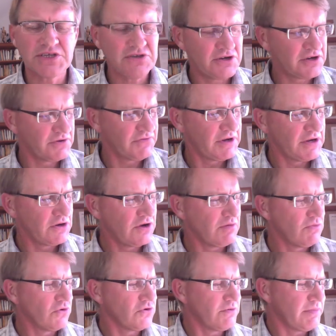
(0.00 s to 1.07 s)
and you can read a lot
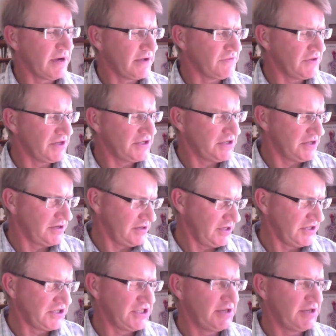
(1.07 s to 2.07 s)
more about this in Liz